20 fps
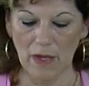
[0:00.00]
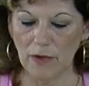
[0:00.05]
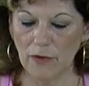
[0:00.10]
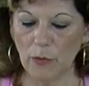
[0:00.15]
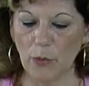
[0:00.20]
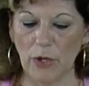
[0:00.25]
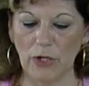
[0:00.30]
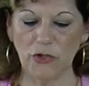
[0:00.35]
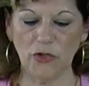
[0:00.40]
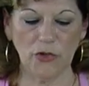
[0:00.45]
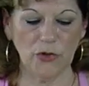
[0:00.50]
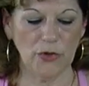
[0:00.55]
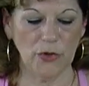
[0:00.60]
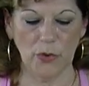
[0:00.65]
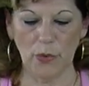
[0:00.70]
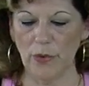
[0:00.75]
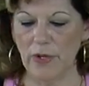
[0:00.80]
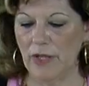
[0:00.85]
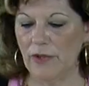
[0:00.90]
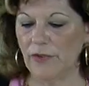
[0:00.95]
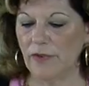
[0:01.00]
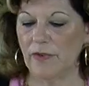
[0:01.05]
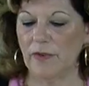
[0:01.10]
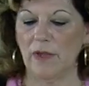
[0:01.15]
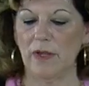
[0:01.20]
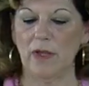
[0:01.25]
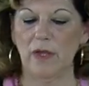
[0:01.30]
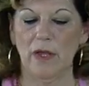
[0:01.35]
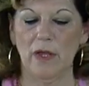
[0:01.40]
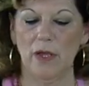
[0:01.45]
So what you do is
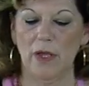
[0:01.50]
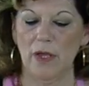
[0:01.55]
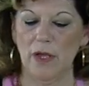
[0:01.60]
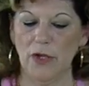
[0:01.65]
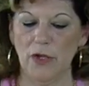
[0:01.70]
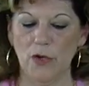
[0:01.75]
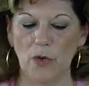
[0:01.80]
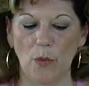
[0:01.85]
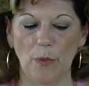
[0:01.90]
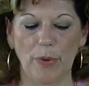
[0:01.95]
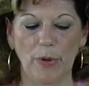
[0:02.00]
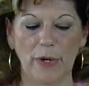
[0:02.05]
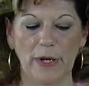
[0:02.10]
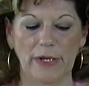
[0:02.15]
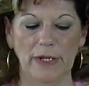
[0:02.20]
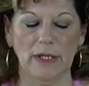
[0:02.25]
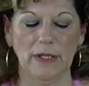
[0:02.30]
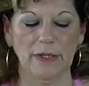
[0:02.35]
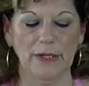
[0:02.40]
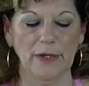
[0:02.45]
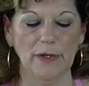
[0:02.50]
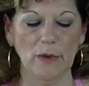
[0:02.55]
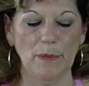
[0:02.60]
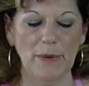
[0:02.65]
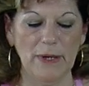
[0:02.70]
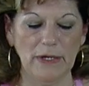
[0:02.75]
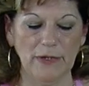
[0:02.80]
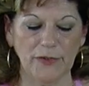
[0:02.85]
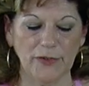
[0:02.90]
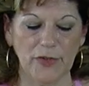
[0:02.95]
you put a little
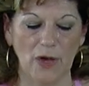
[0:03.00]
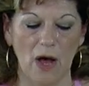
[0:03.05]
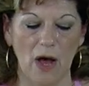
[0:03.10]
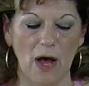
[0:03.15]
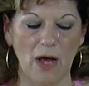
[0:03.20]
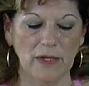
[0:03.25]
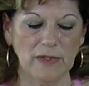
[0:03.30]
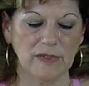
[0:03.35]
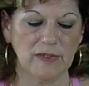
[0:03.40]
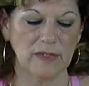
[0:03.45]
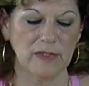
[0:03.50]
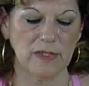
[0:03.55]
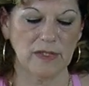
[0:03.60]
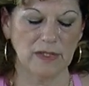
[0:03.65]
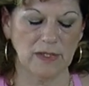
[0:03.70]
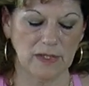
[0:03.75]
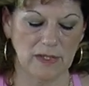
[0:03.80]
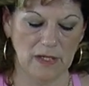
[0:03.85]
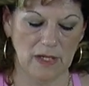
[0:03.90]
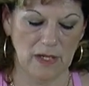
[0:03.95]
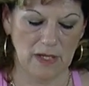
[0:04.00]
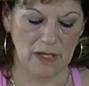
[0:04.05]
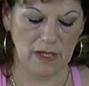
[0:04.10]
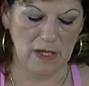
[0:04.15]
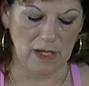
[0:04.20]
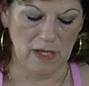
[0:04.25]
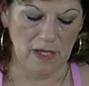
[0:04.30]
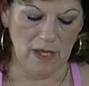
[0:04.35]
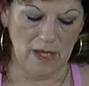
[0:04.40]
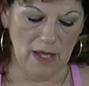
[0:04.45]
bit of sauce
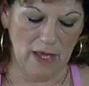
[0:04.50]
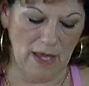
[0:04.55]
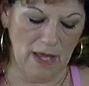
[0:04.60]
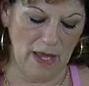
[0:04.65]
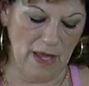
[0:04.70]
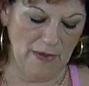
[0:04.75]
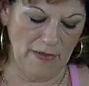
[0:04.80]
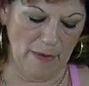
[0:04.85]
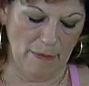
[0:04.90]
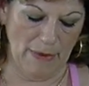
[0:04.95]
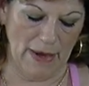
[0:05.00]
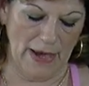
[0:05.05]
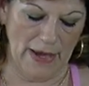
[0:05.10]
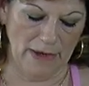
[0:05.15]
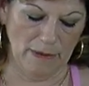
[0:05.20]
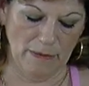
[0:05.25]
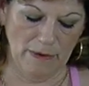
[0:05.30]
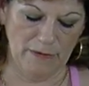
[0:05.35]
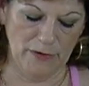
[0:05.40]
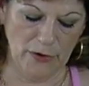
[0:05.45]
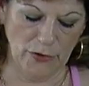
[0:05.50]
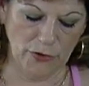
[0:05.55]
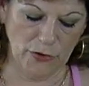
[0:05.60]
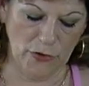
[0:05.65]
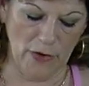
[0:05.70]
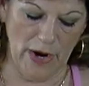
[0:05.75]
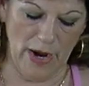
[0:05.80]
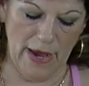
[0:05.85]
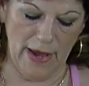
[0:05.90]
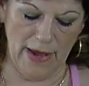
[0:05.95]
on the bottom of your
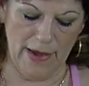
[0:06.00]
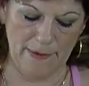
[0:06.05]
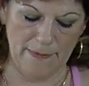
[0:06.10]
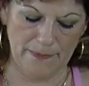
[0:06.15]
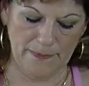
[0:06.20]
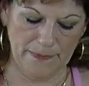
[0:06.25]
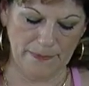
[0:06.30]
tray.